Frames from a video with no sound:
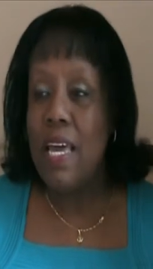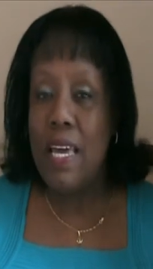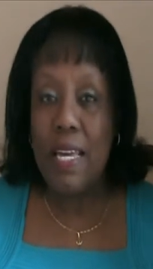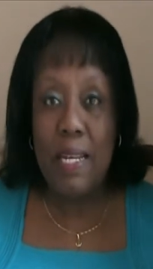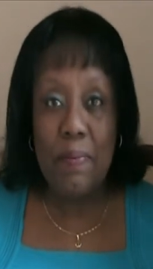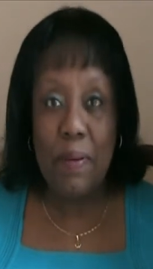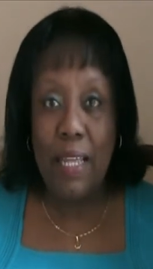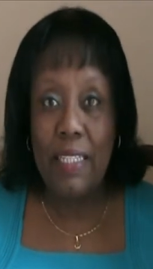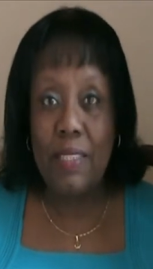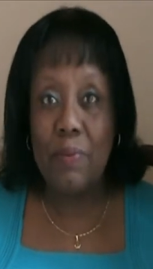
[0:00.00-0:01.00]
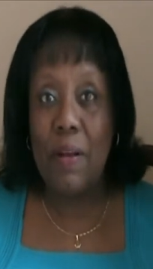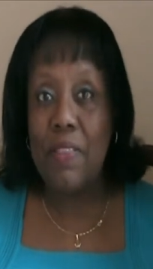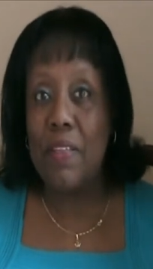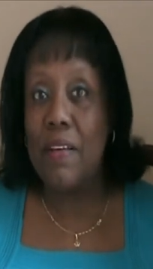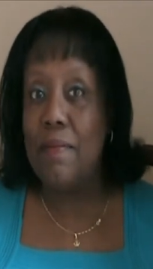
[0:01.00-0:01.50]
Any place where
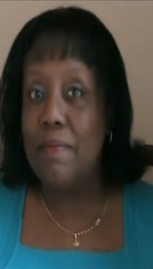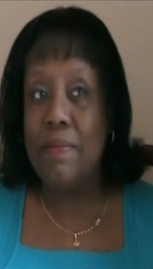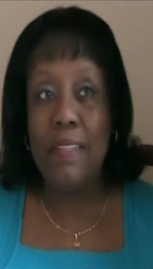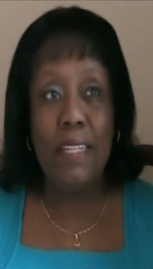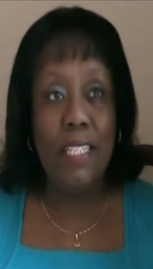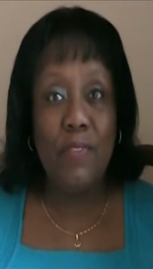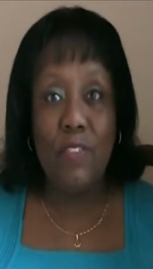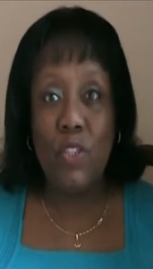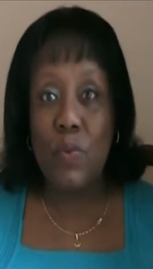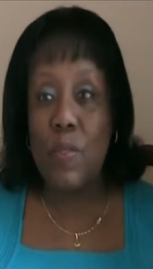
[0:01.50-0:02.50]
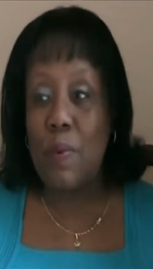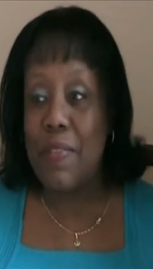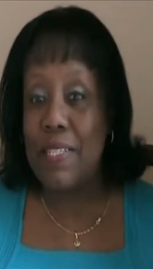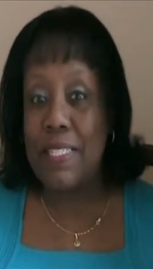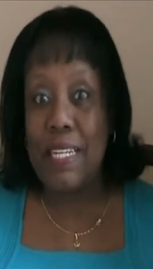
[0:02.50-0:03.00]
the individuals, where
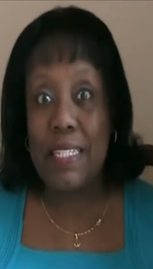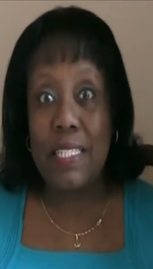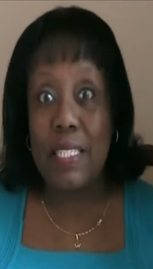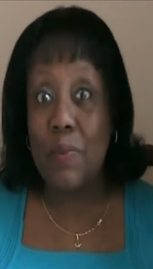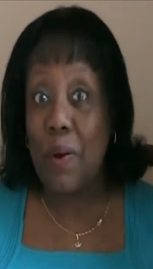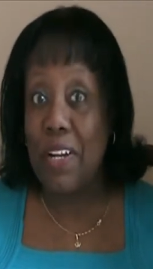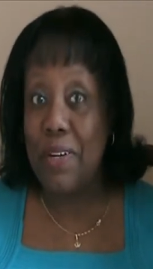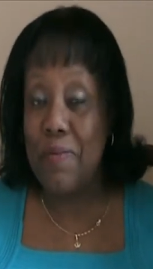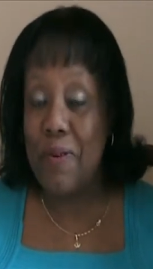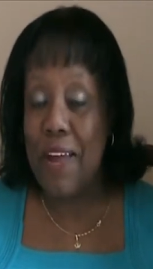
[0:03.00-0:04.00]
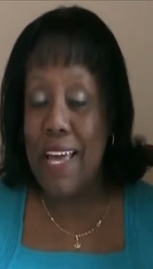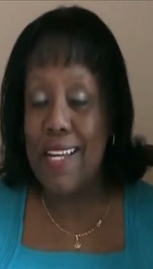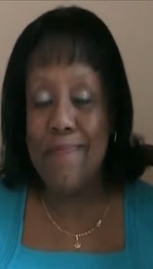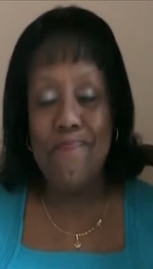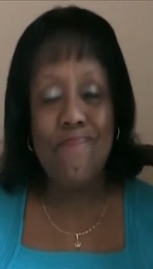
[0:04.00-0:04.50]
the citizens were
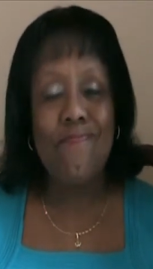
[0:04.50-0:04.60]
enumerated,